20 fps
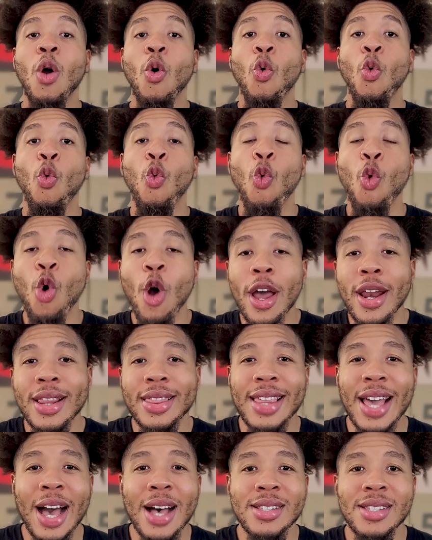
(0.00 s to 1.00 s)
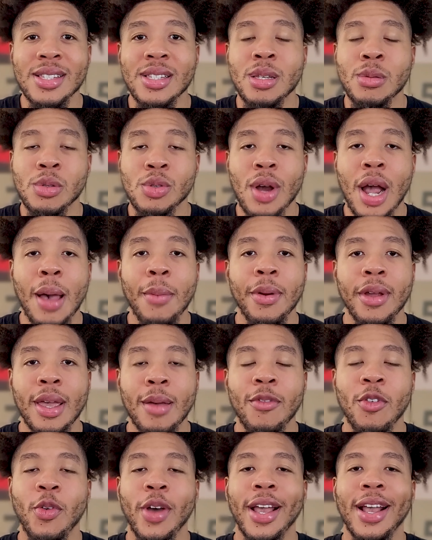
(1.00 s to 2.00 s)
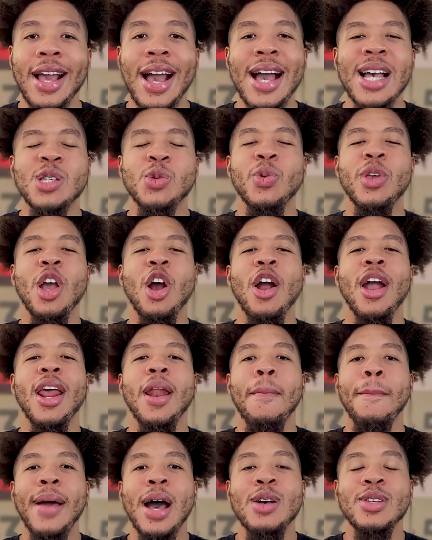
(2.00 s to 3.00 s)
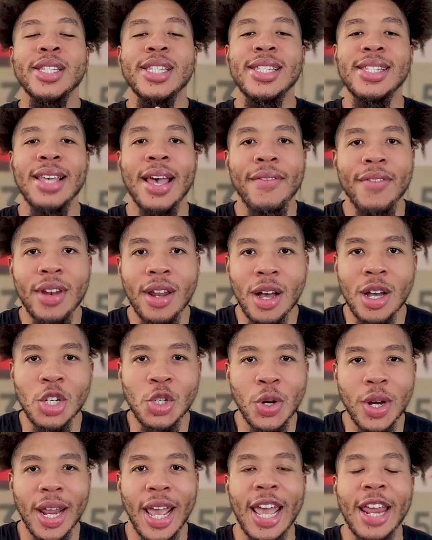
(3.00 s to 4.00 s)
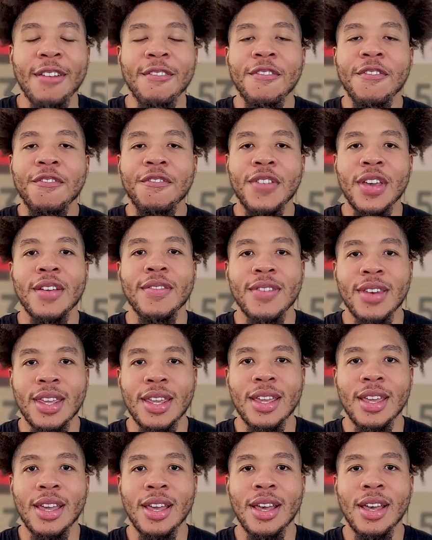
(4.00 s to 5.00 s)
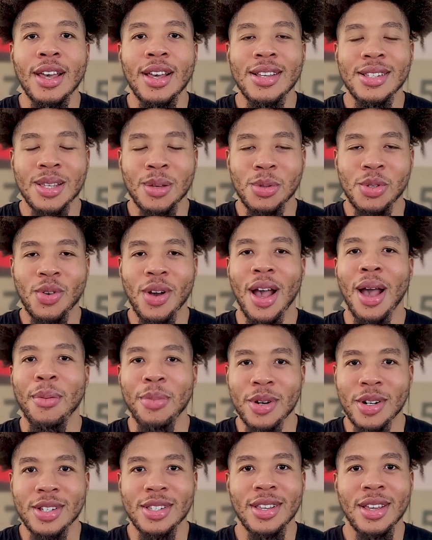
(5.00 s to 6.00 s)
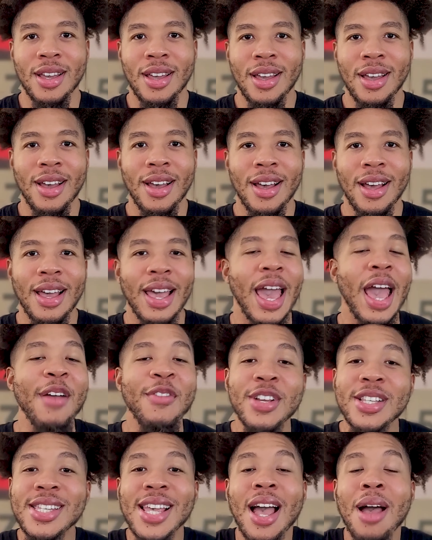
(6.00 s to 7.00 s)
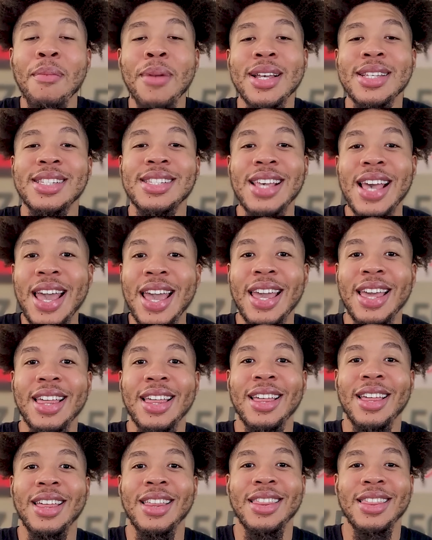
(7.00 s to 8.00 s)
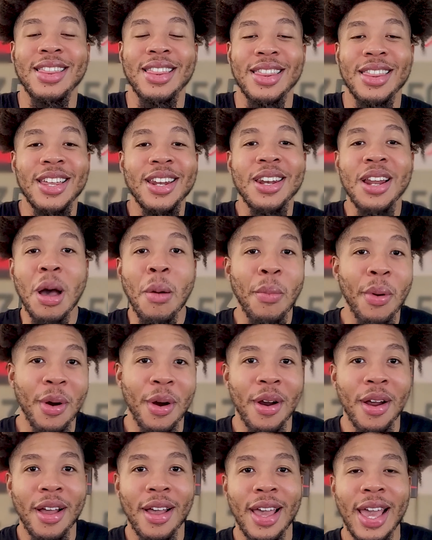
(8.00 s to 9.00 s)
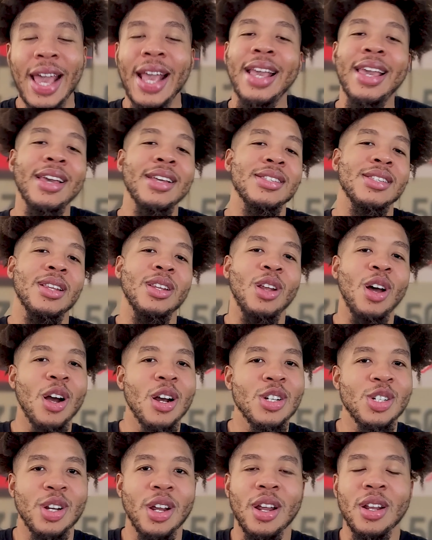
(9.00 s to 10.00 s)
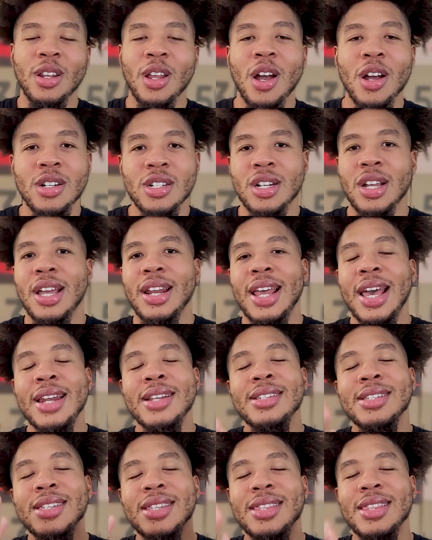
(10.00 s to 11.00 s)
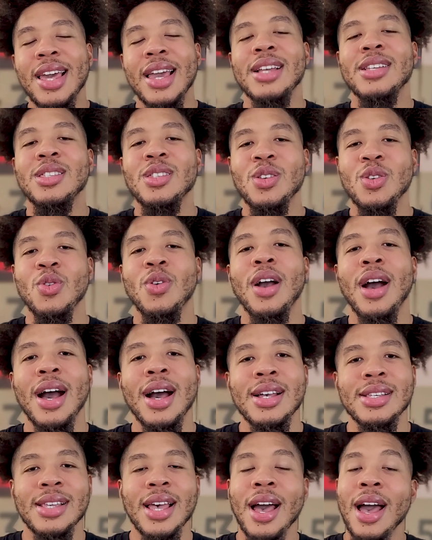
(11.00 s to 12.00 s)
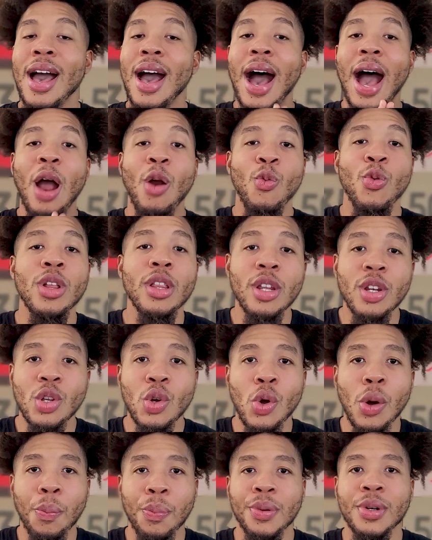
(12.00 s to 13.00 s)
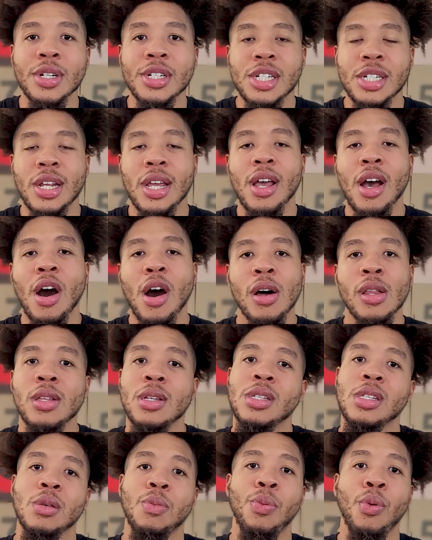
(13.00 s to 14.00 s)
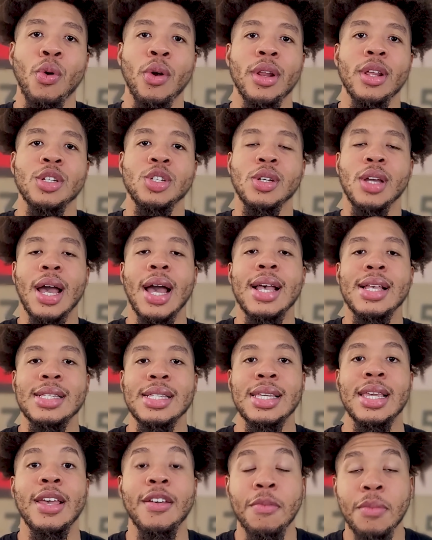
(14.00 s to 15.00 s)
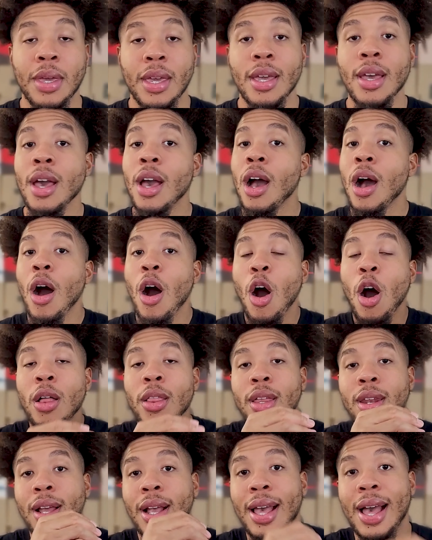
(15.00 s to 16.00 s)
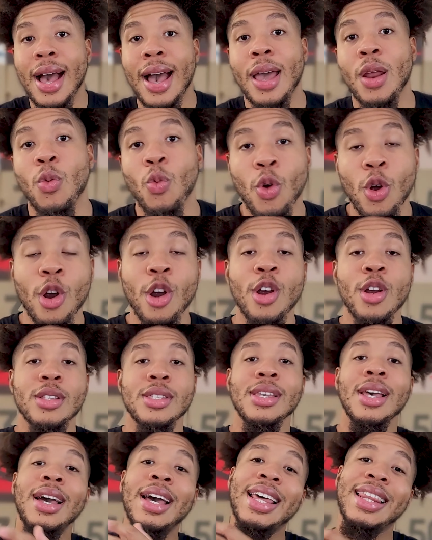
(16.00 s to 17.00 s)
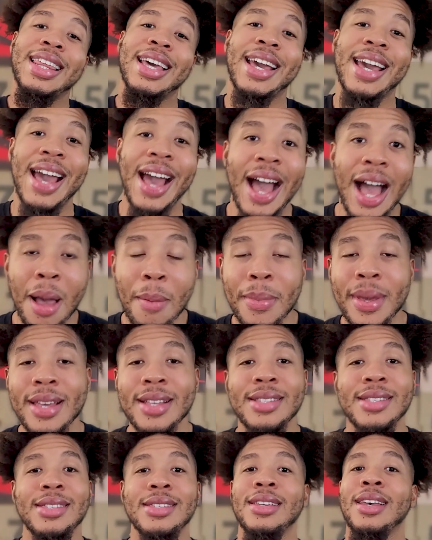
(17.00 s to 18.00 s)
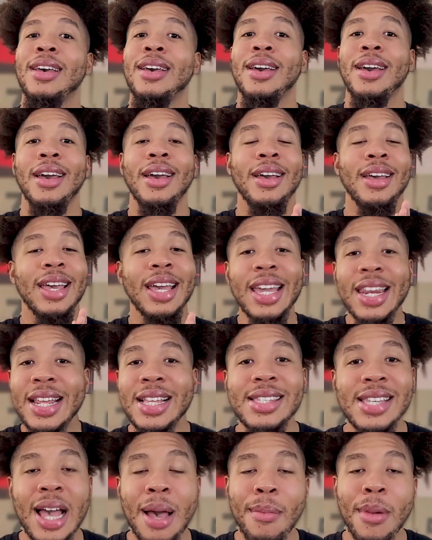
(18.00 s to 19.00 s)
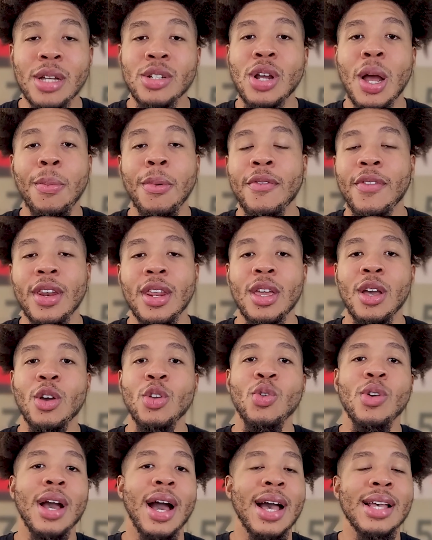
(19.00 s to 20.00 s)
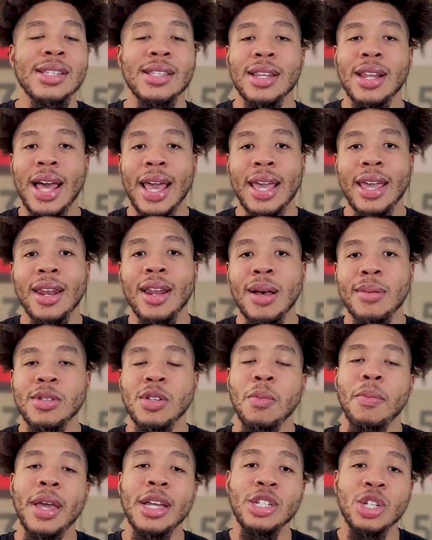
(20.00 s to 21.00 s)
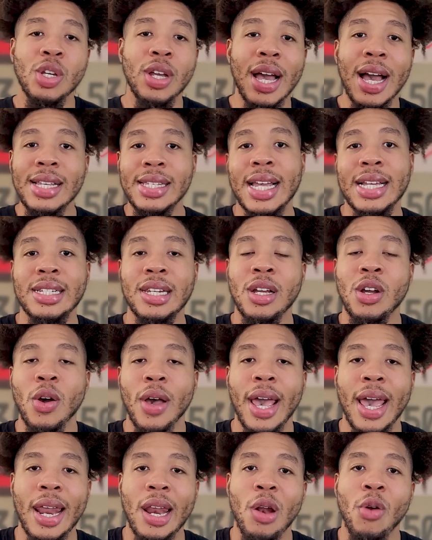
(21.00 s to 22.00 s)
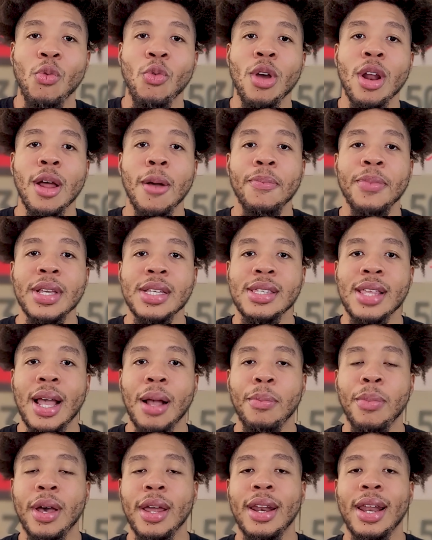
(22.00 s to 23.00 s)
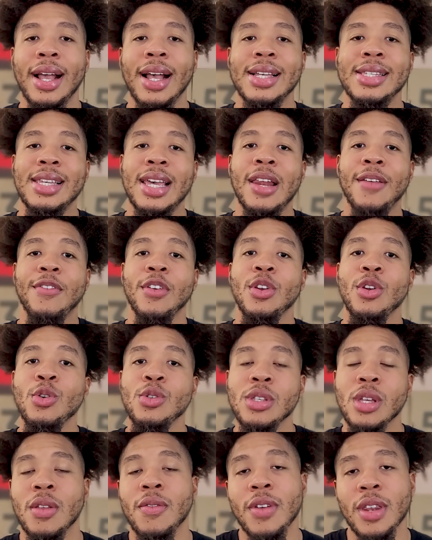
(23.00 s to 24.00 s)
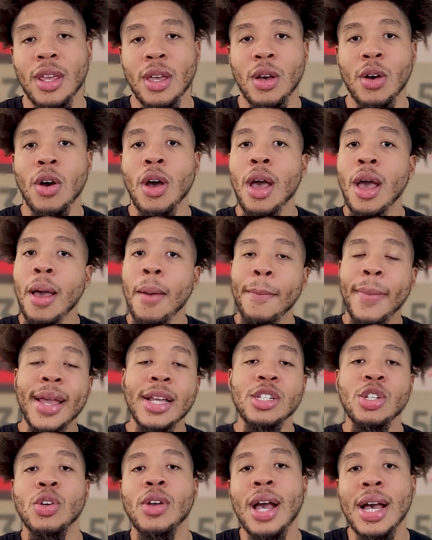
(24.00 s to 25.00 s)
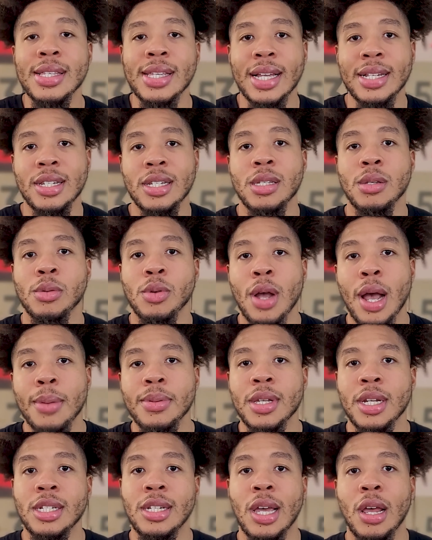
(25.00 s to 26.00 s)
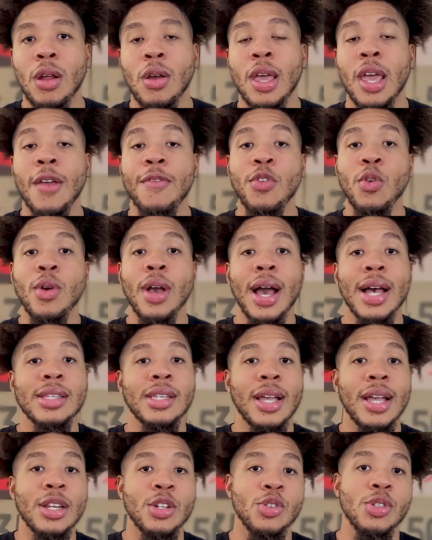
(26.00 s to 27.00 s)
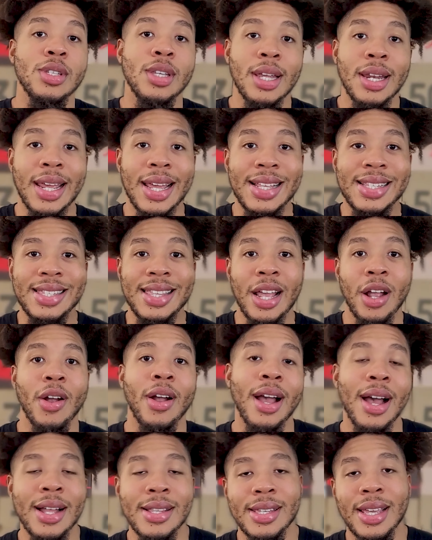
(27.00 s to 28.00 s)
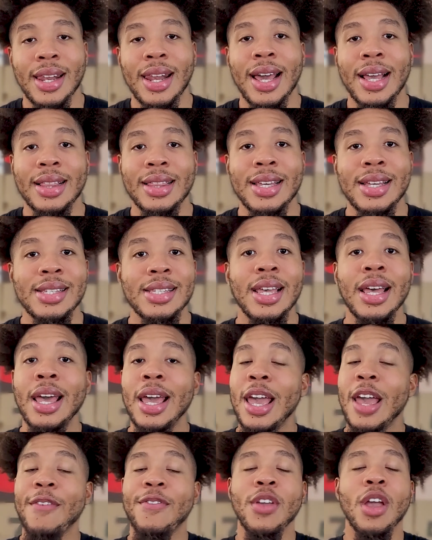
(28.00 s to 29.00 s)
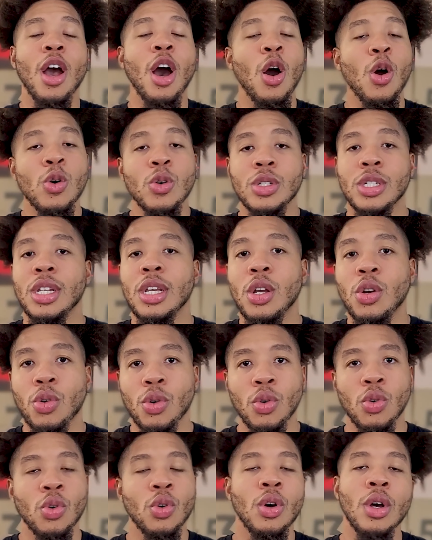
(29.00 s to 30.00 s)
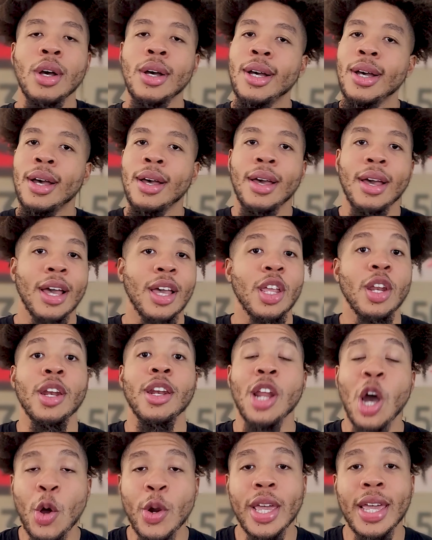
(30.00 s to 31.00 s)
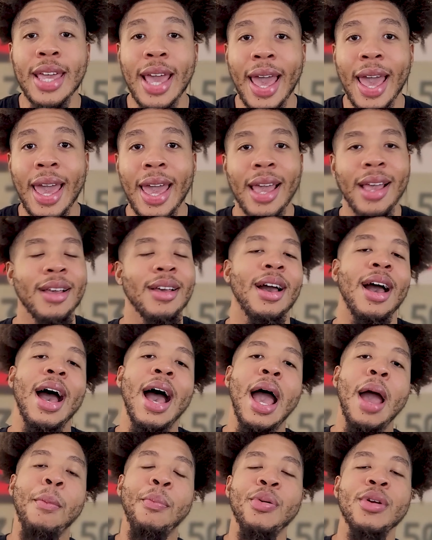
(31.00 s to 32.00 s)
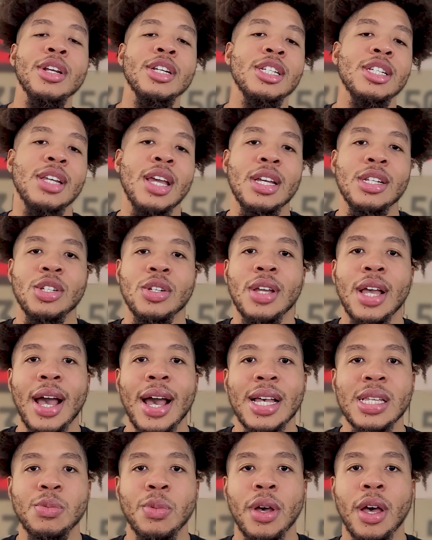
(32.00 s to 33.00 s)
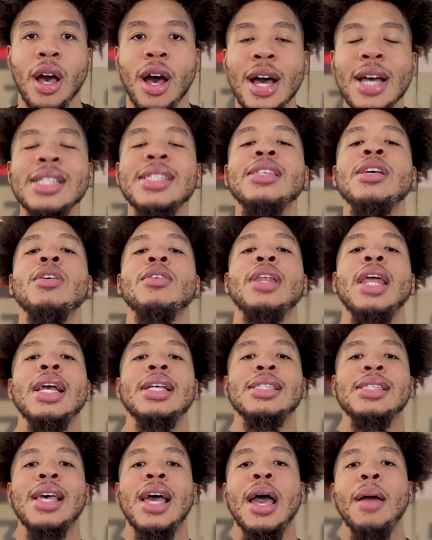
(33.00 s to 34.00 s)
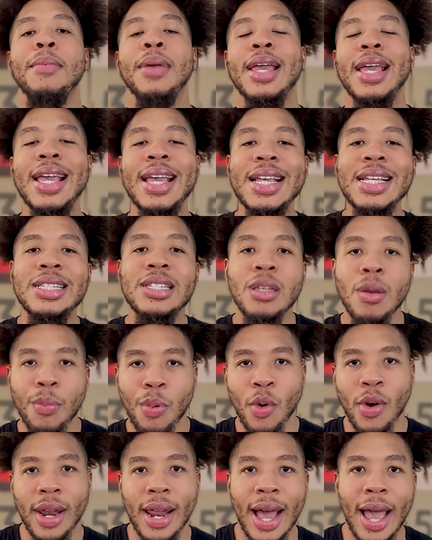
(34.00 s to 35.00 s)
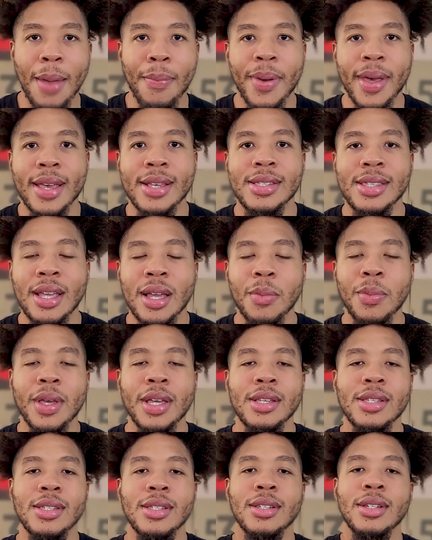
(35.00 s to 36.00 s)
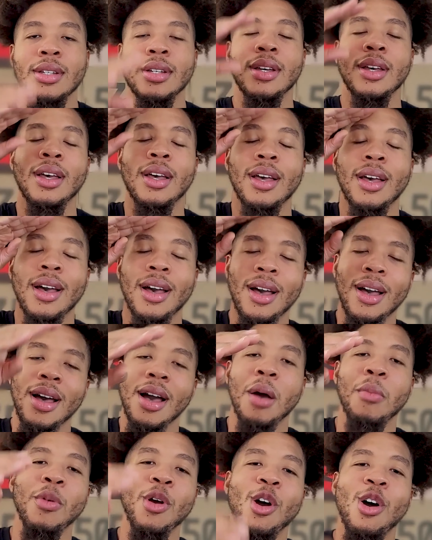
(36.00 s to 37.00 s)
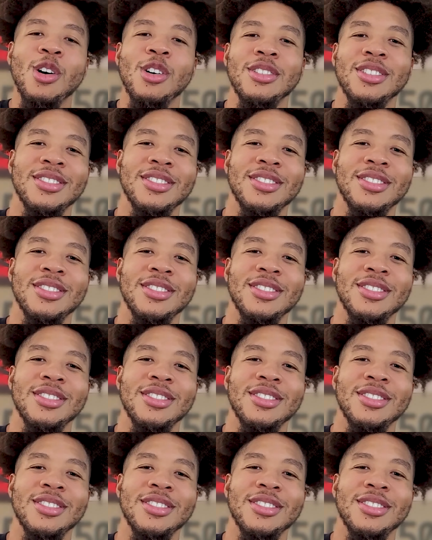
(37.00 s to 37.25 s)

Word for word: 1,000 subscriber giveaway, guys. We are at about 750 subscribers. Every time I say the number, it gets larger and larger, and that is thanks to you guys. I really do appreciate all the support that you guys give me, all of the kind words, the comments. Anytime I drop a video, you guys like it up. So make sure you guys actually go ahead and run up this like button. Like I said, if you're new to the video, make sure you guys actually subscribe to the channel if you guys are interested in sneaker content like this. If you're OG crew, Noti gang, I appreciate you guys. But until next time, it is your boy, the Hype Head Sneaker Beast. I'm gone.